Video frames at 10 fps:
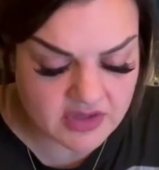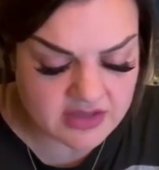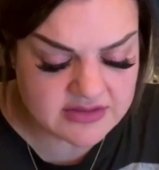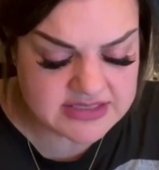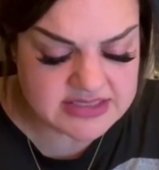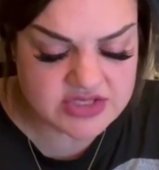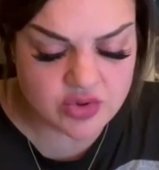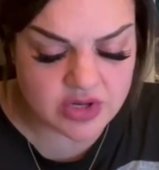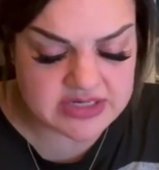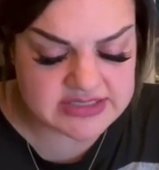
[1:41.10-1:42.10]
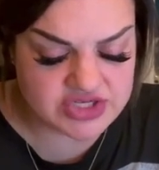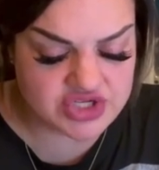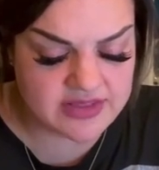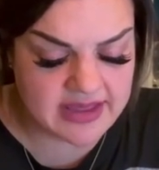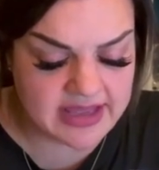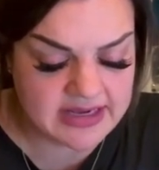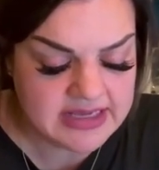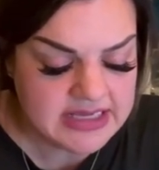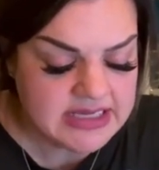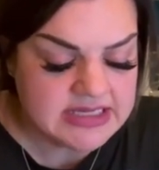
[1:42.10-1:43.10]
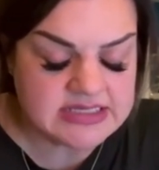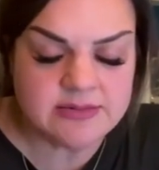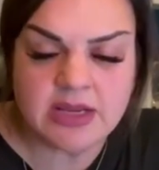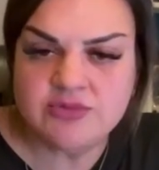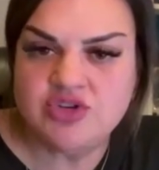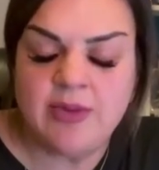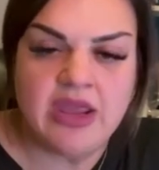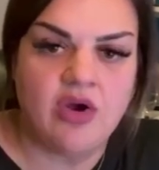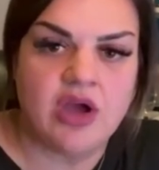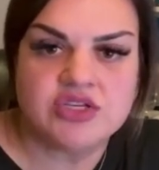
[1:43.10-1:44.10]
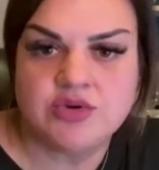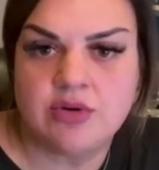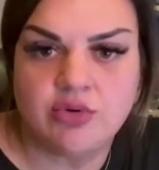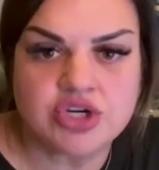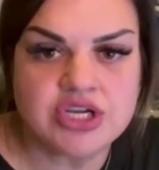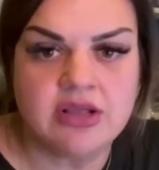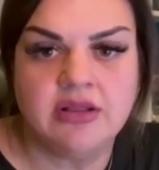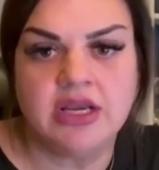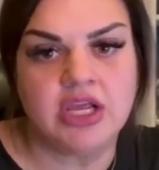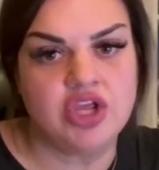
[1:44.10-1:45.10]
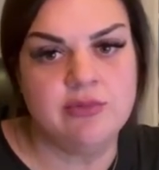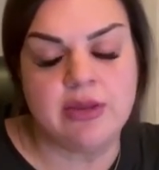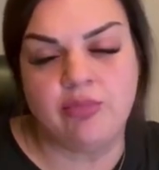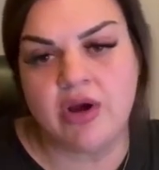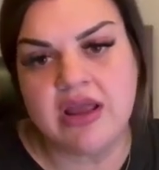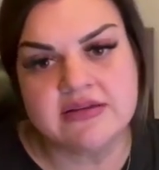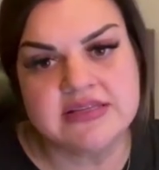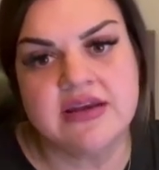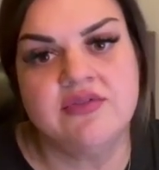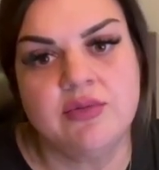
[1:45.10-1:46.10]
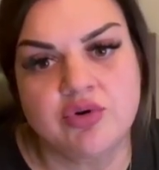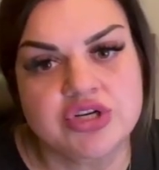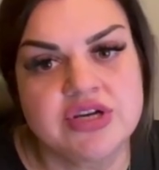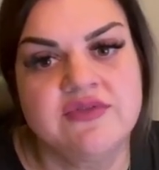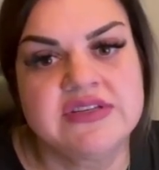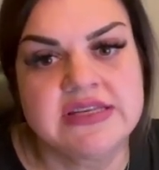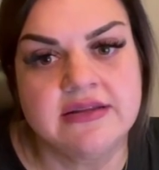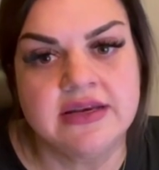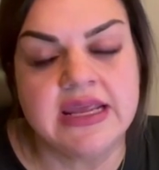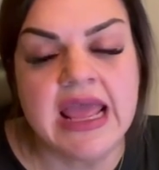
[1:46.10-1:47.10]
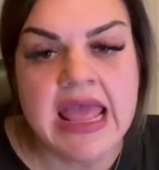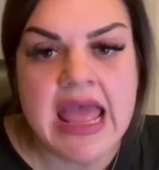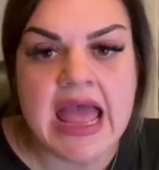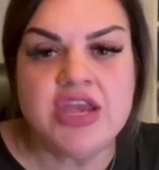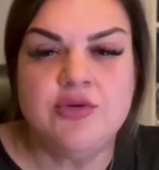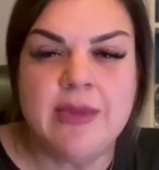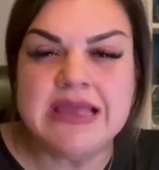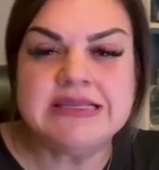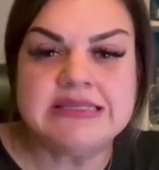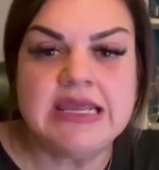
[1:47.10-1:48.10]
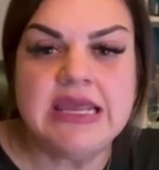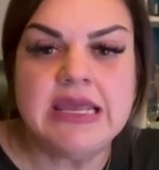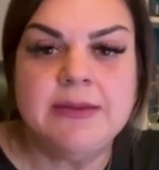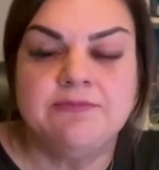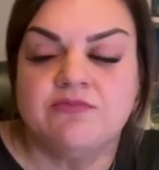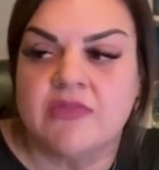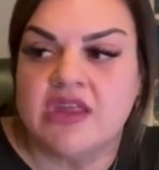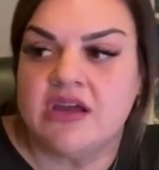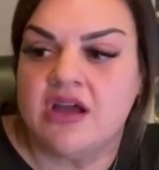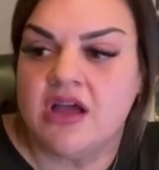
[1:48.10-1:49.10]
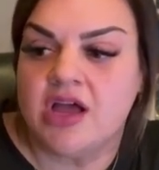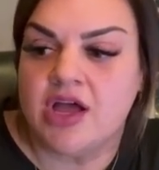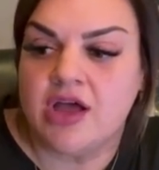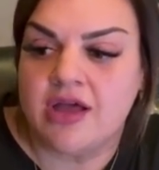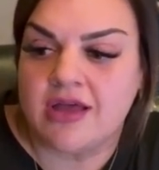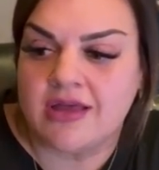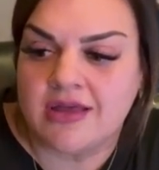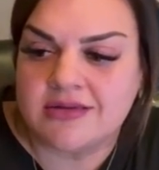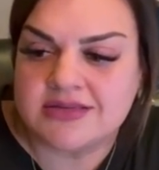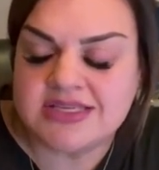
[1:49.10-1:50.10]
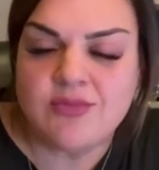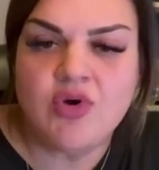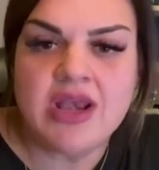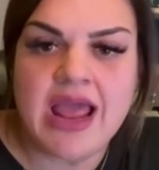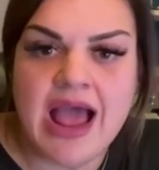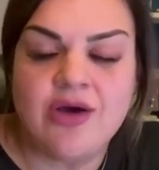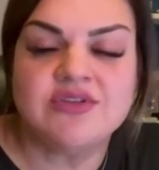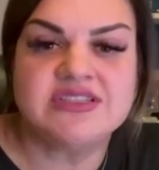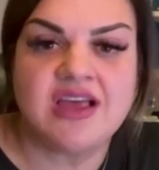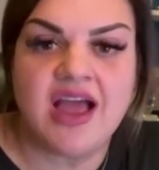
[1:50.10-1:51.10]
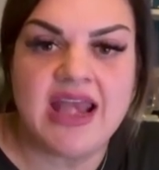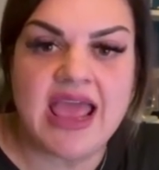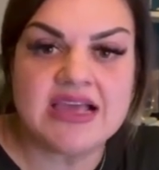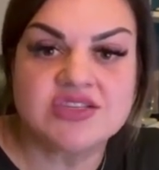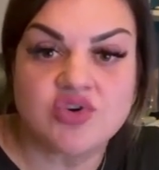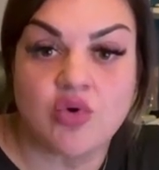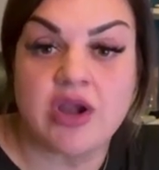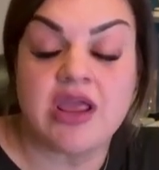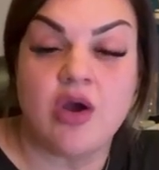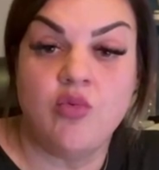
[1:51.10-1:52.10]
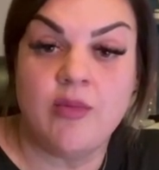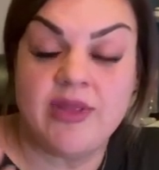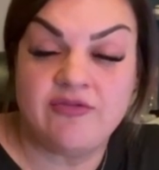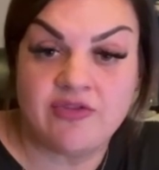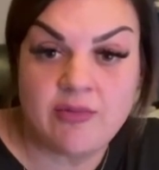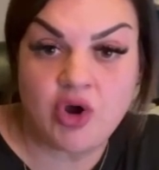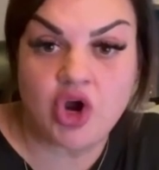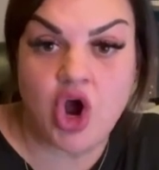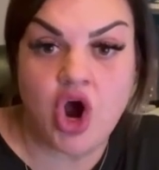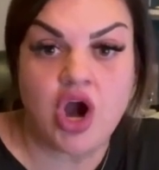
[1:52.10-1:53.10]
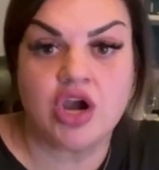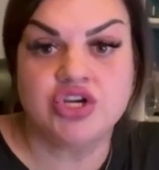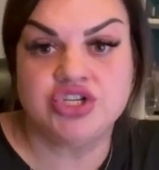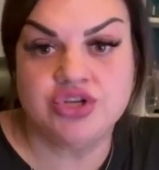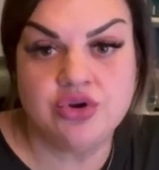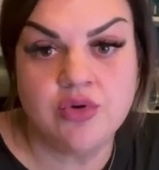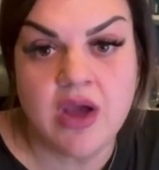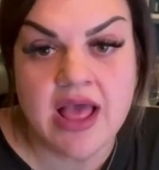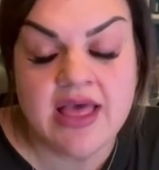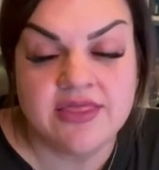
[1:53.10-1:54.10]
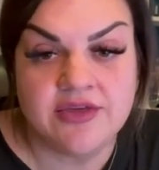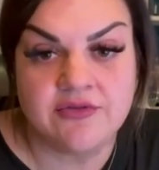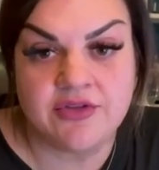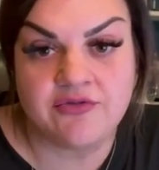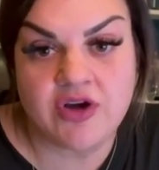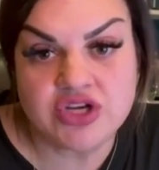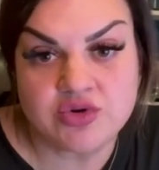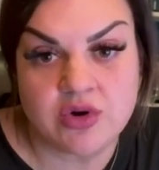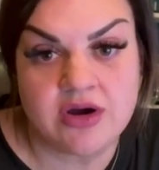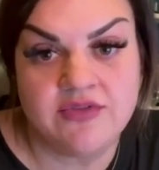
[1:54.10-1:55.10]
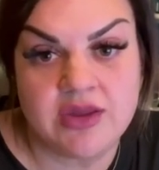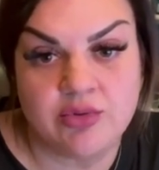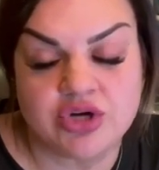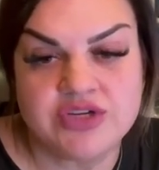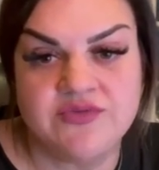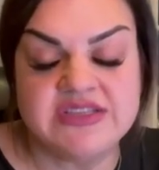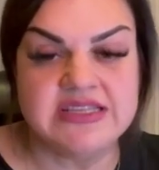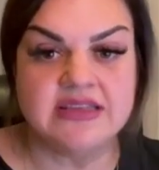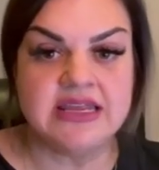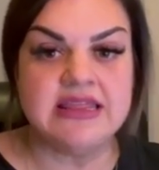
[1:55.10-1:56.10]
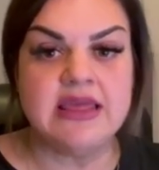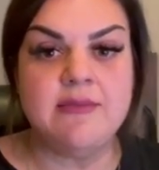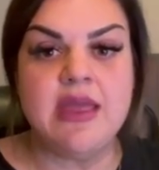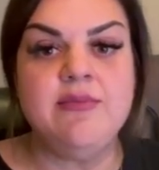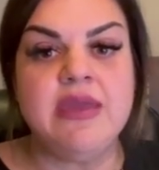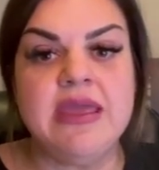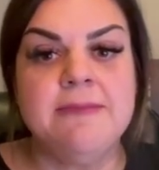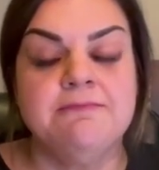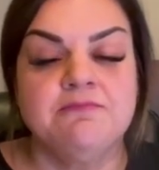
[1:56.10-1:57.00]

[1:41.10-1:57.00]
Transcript: This is an organization that sometimes you may go out to an abortion clinic, you may pray outside of an abortion facility, and you may see someone outside escorting a woman from her car to the front door of the abortion facility. And they may be